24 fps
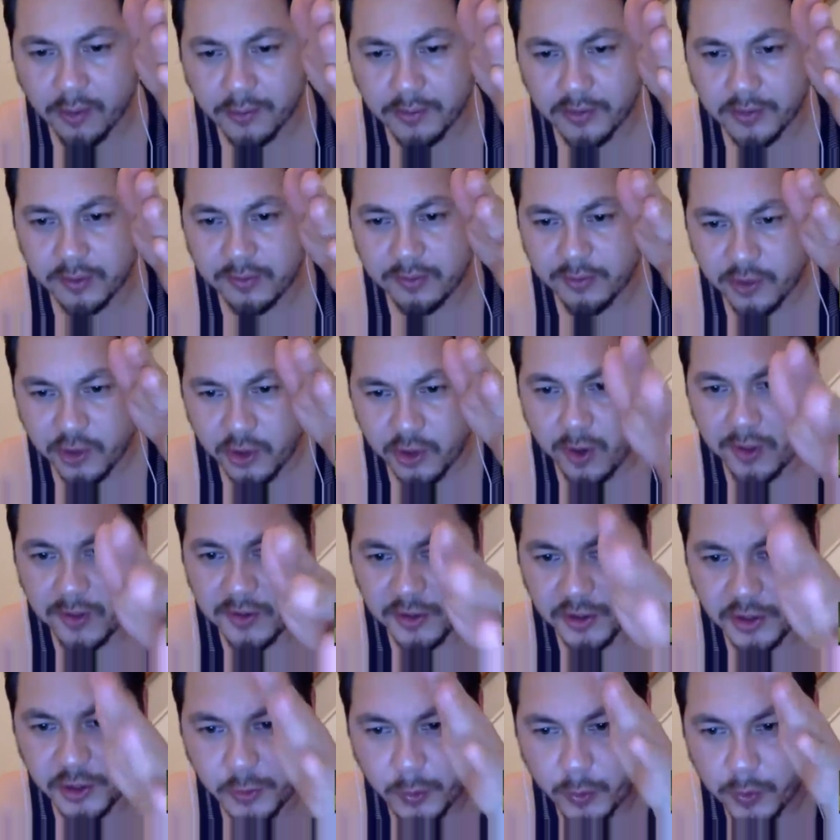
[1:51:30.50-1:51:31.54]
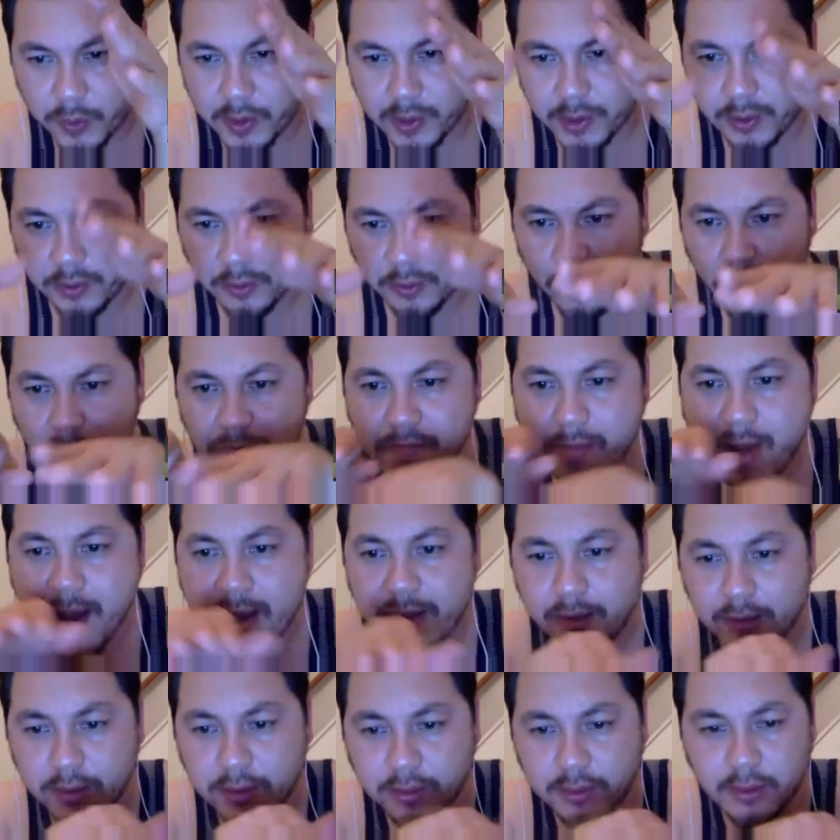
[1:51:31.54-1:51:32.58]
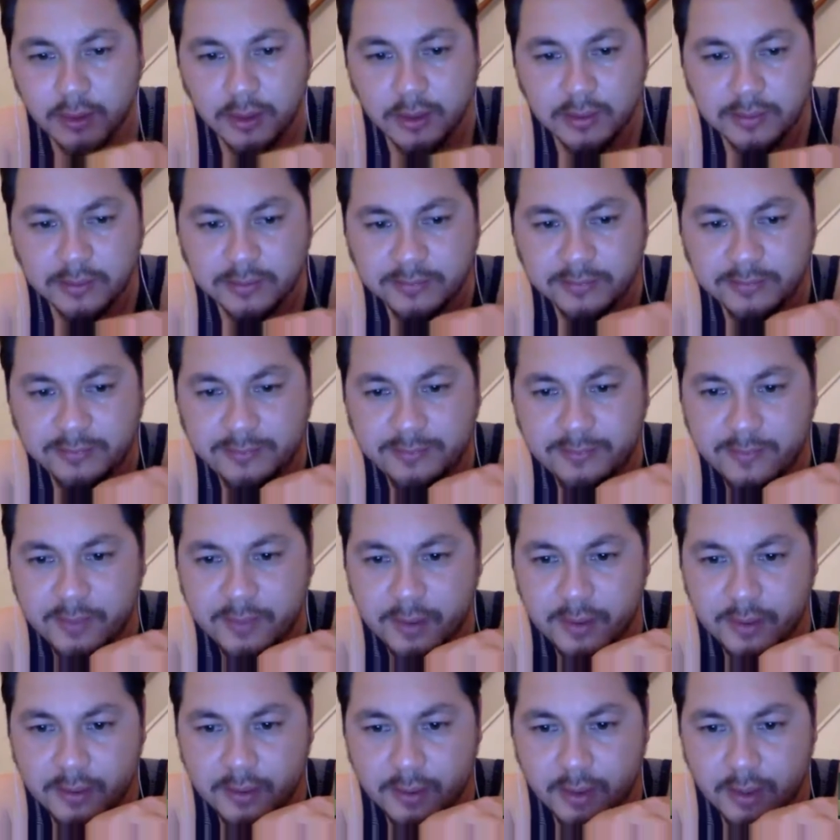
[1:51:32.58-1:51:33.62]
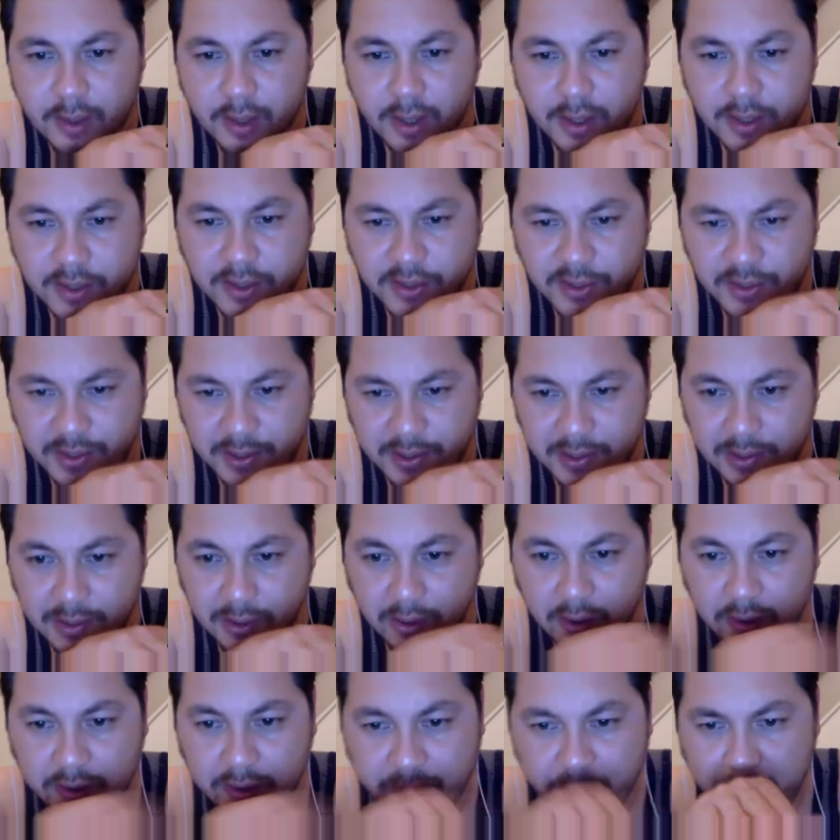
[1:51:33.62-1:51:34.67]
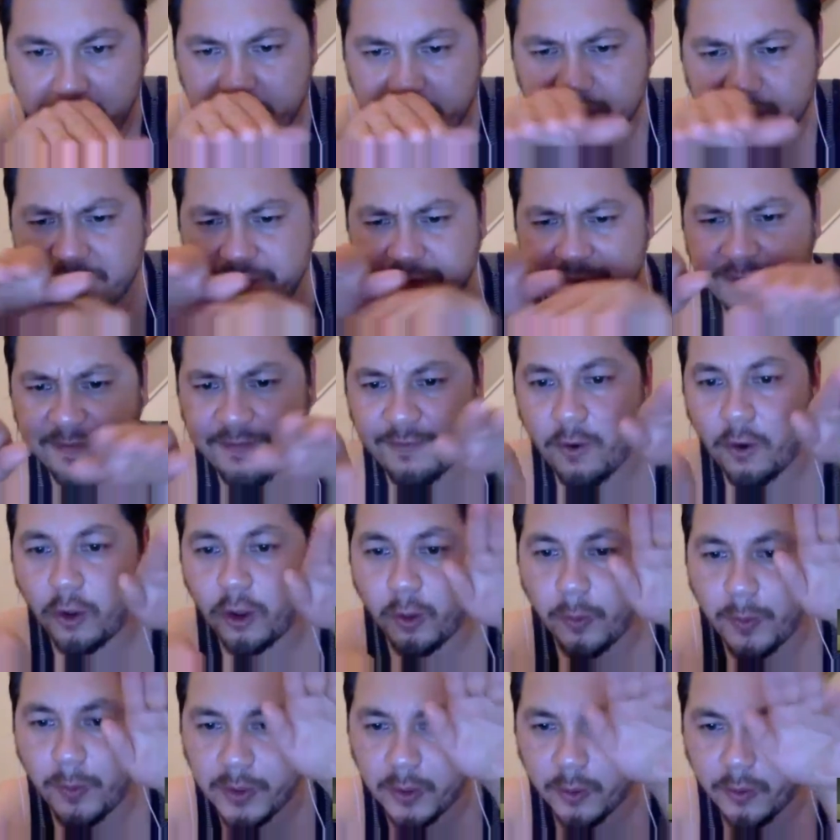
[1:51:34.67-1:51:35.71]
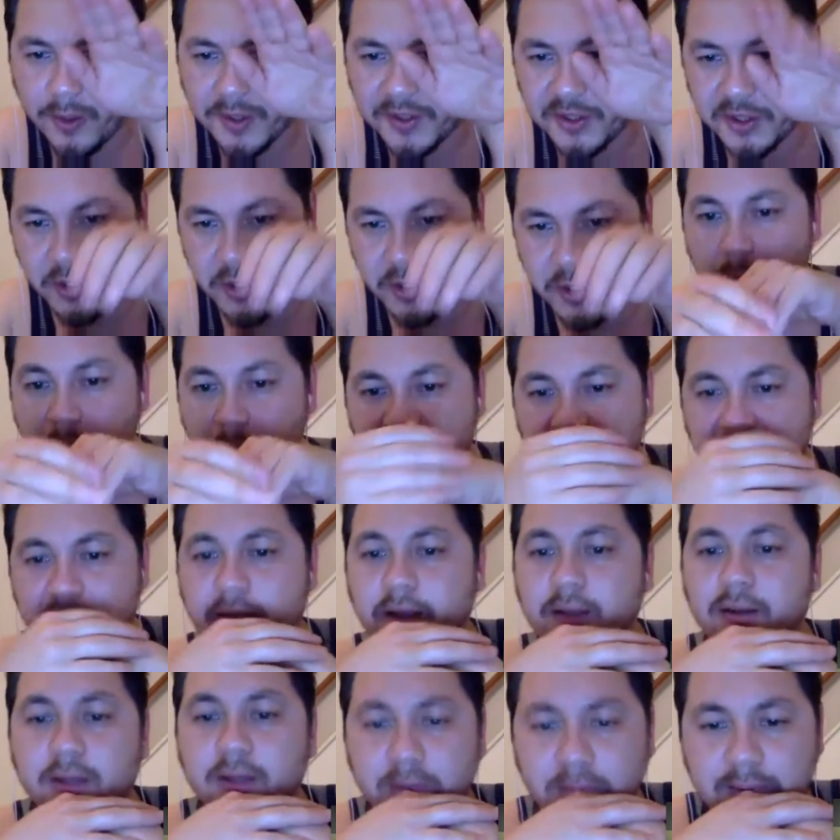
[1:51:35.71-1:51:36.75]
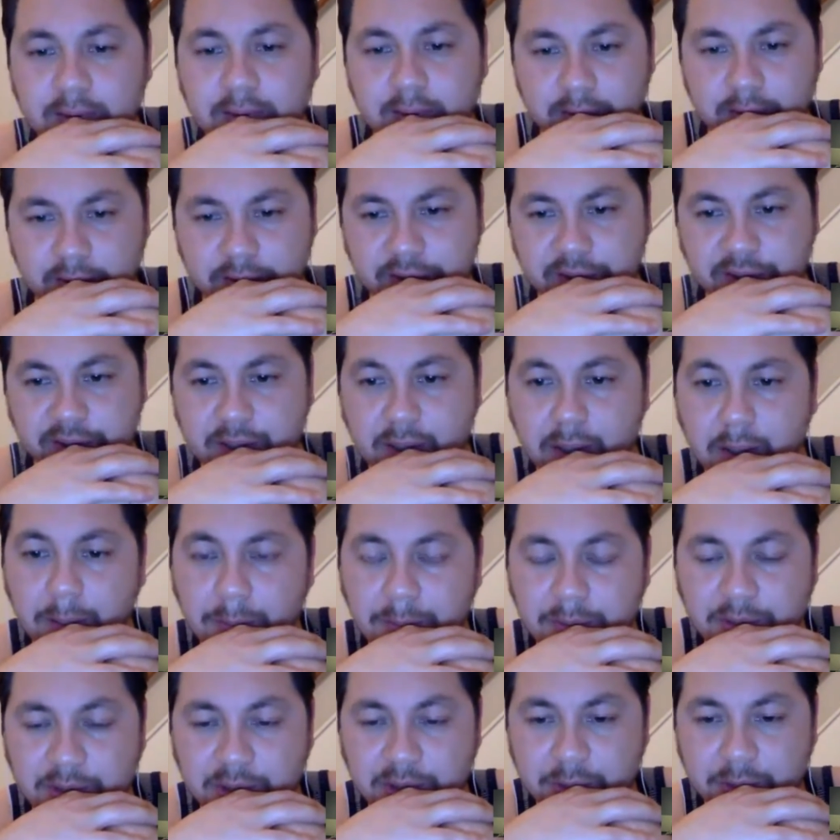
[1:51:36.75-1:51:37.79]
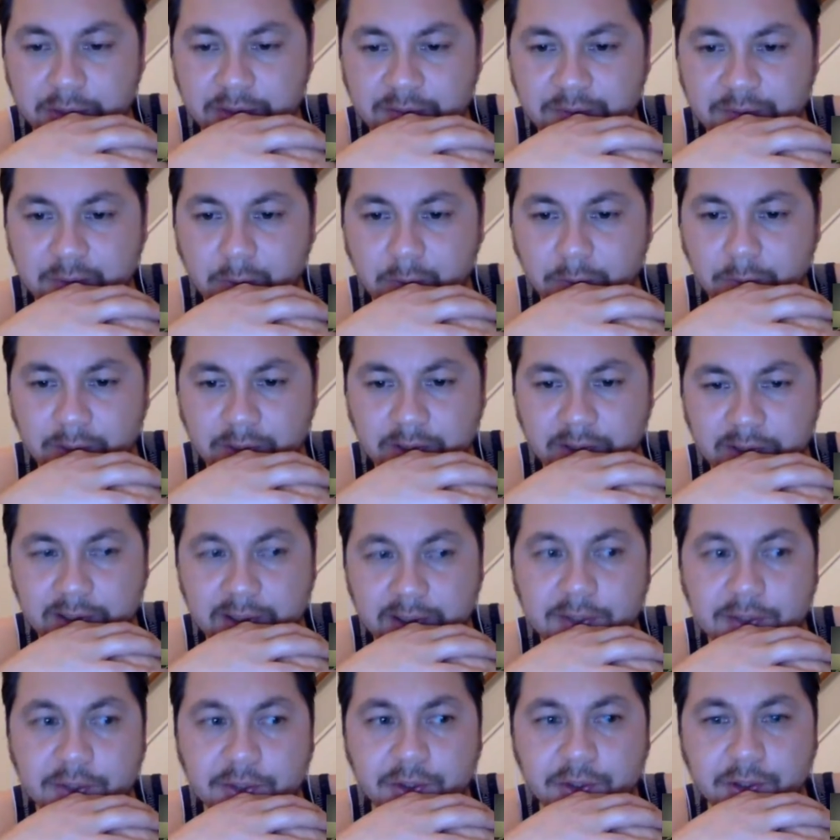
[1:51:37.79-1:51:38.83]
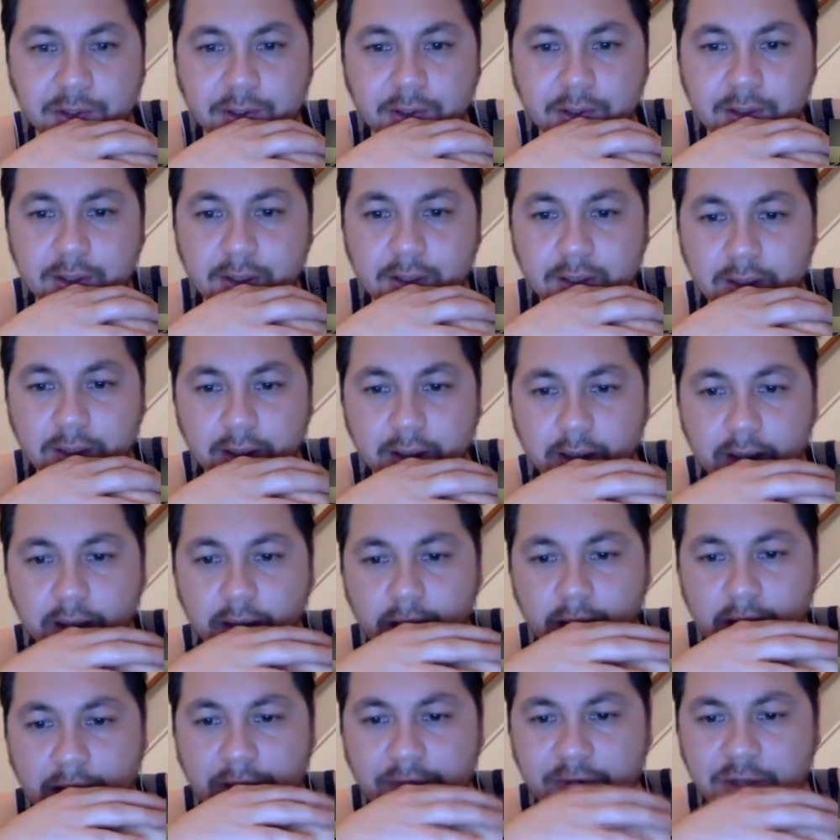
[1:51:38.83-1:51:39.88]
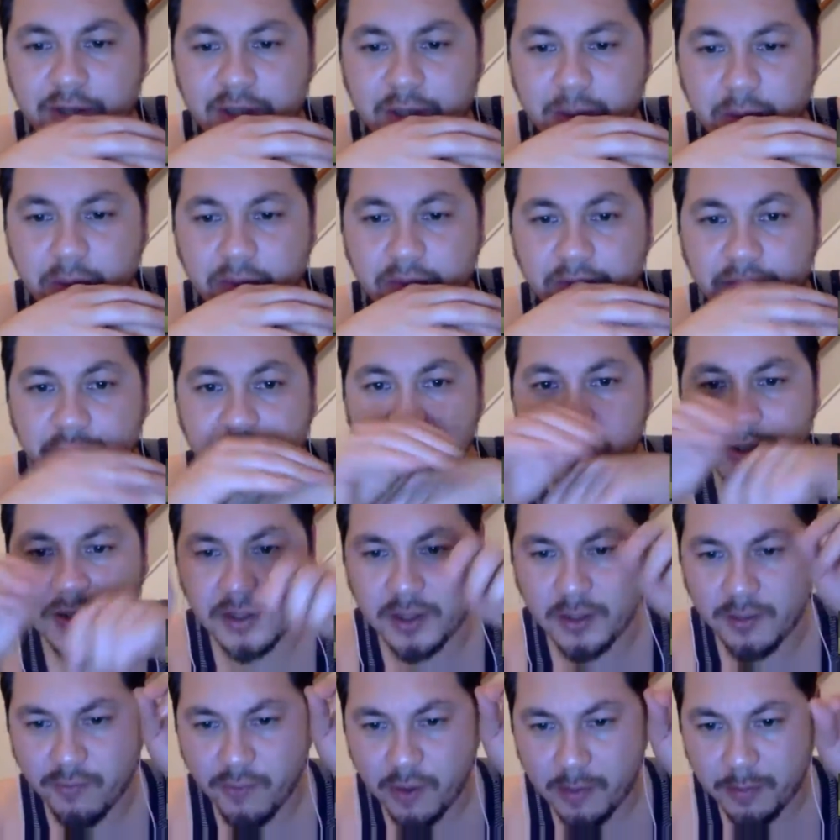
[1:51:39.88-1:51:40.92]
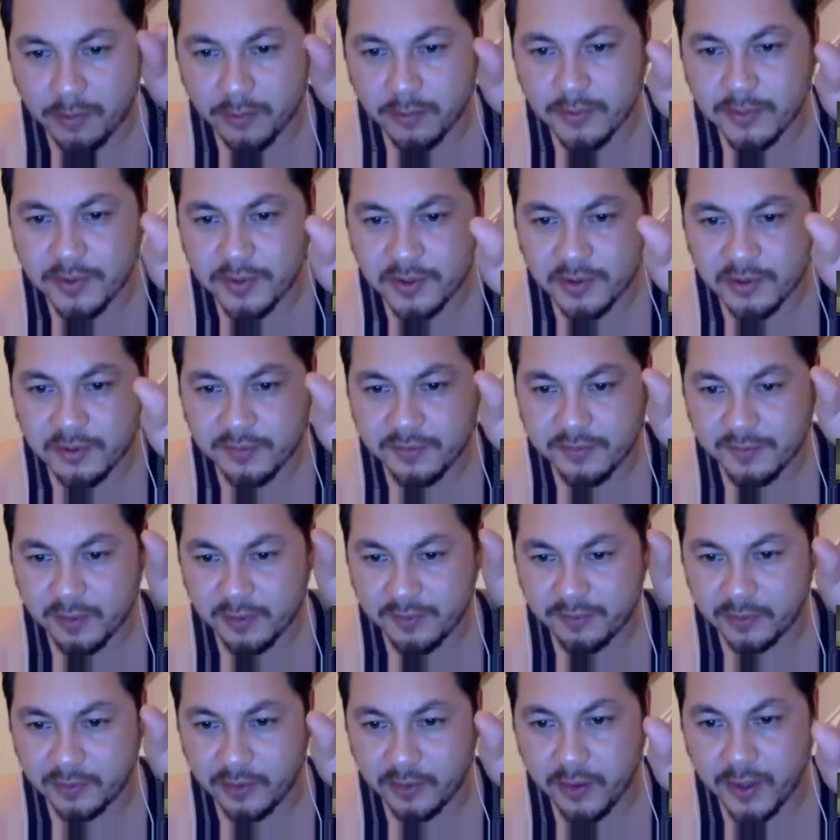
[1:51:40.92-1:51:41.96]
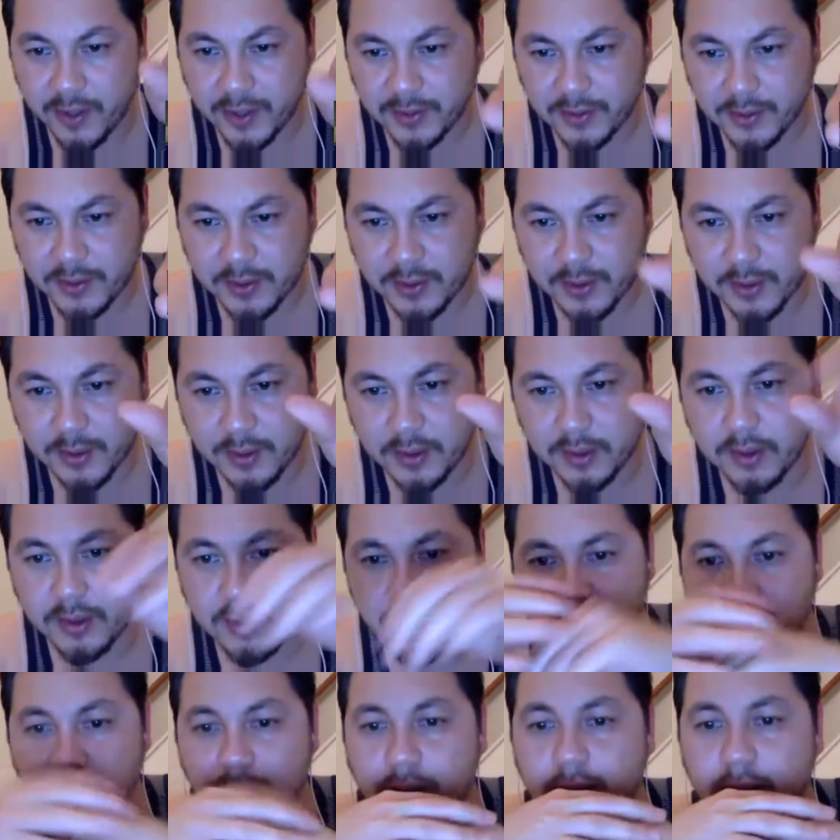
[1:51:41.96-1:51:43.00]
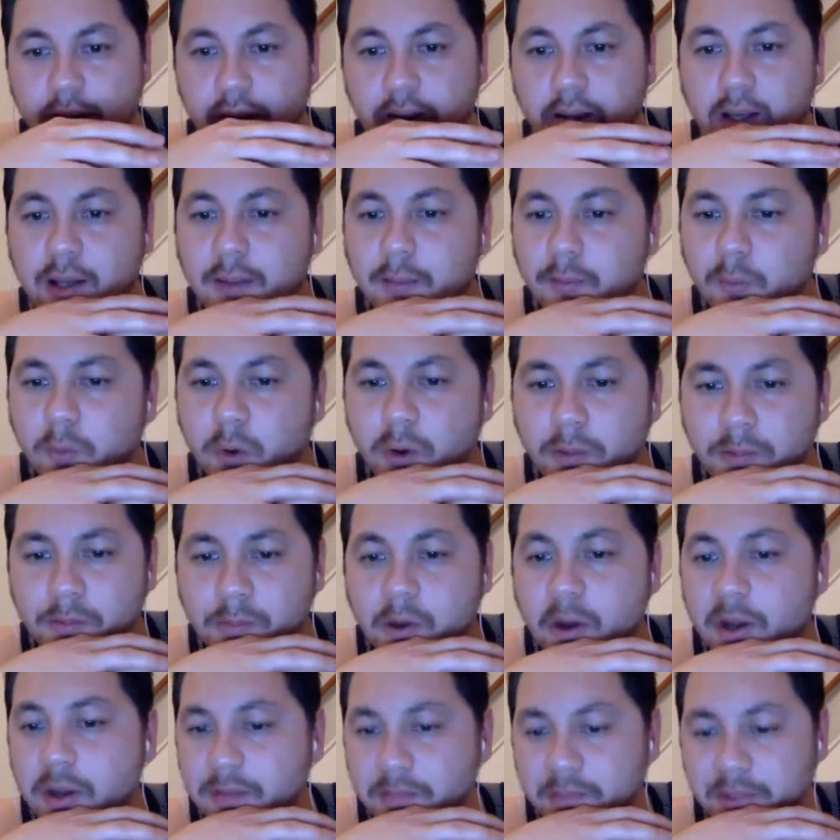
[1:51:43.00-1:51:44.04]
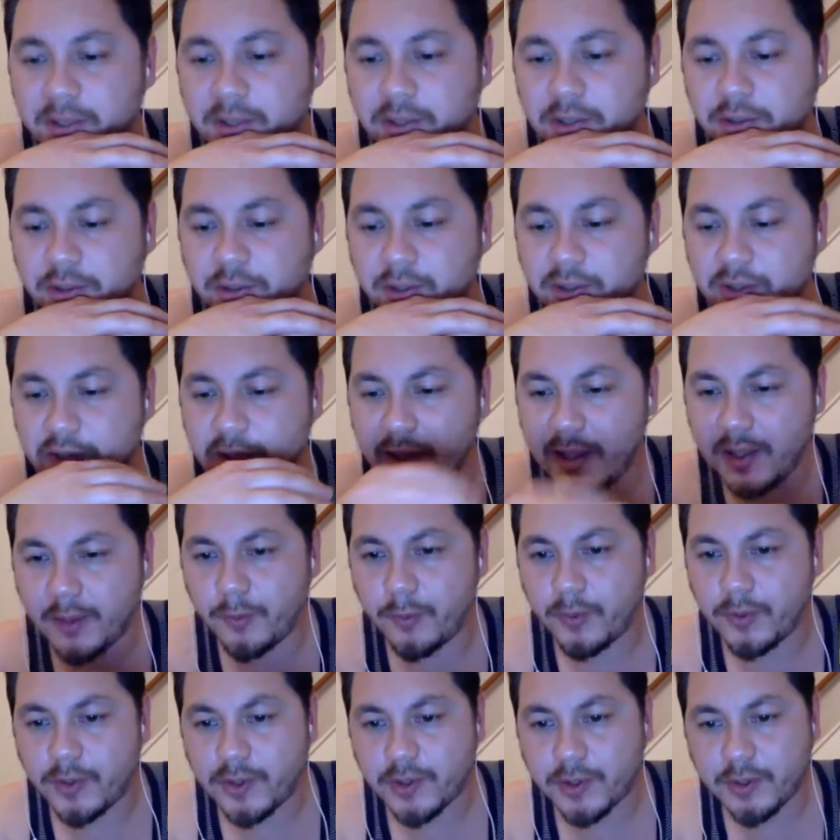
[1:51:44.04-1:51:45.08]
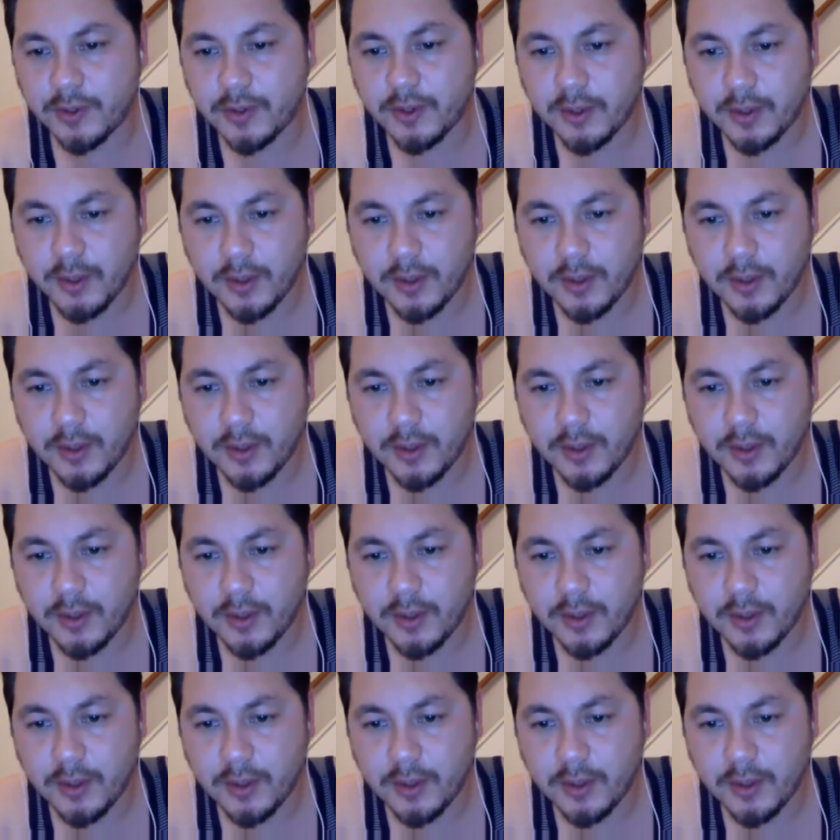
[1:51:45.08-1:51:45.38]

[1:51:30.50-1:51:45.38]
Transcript: sort of giant squid and all manner of sea life, almost following or escorting the sub to its final destination. Every so often he can see ripples of light and what might be strange language.